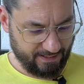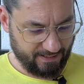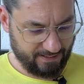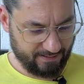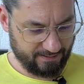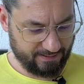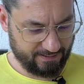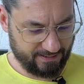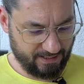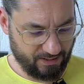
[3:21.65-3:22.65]
and
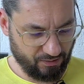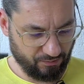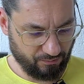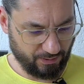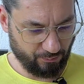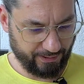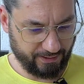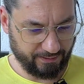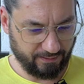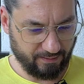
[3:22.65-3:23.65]
see what we
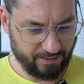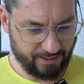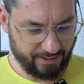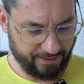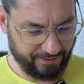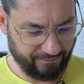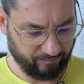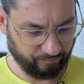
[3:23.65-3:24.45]
can learn.